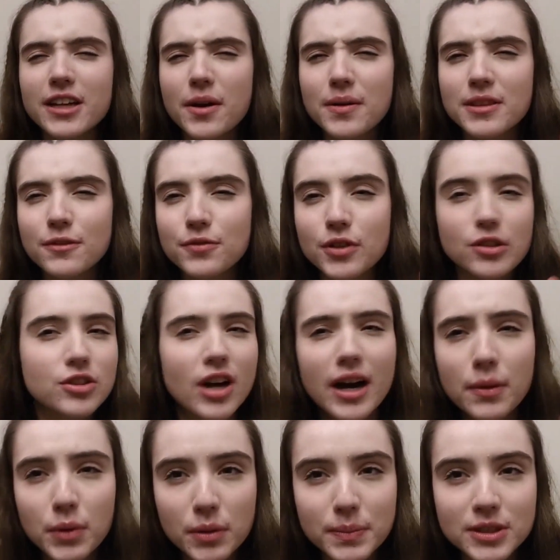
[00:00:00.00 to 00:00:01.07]
I go in the future,
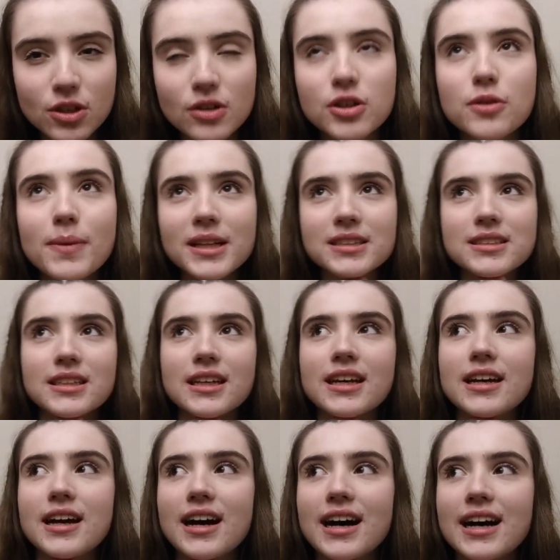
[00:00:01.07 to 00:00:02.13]
I will be documenting
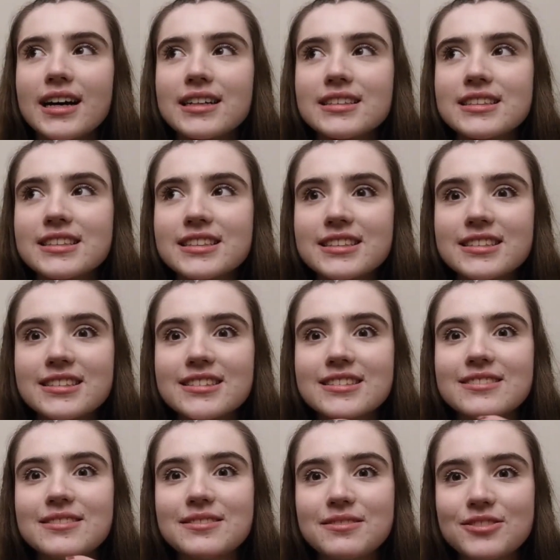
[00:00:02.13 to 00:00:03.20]
it, and
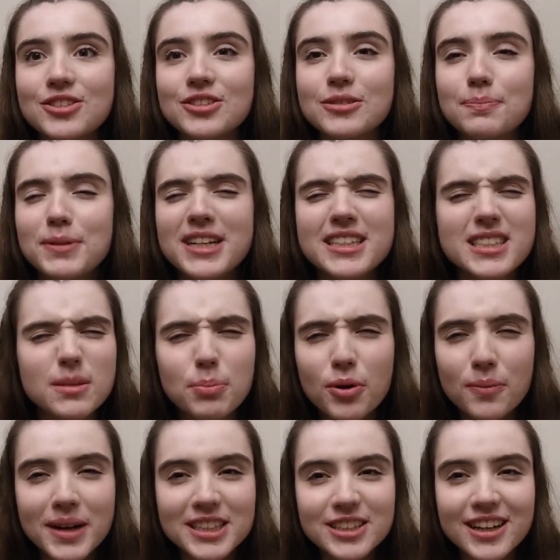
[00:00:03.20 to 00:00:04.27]
just please
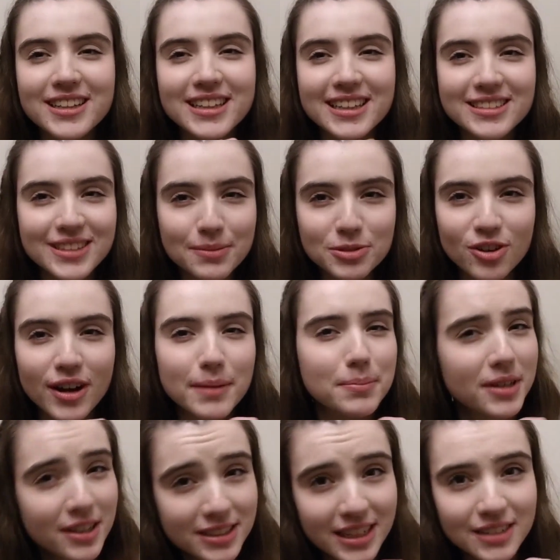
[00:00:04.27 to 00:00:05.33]
support my journey and subscribe
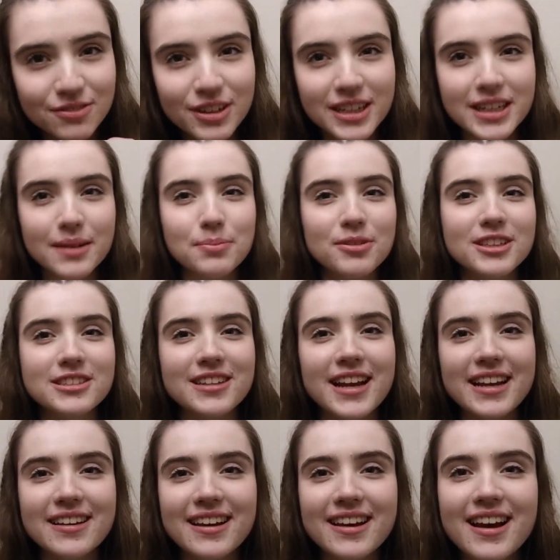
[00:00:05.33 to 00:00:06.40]
because I'd really
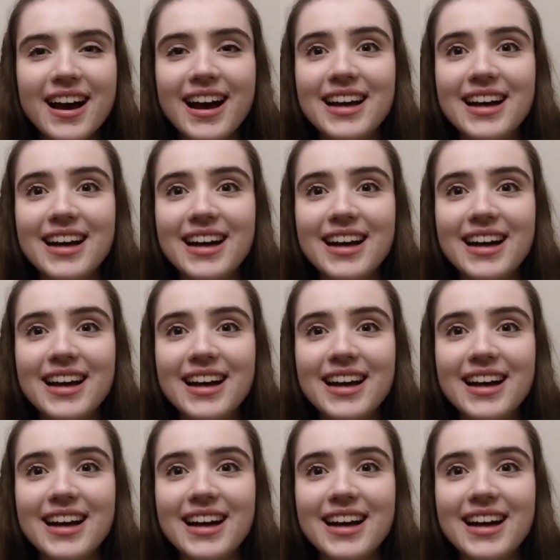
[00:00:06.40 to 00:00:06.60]
appreciate it.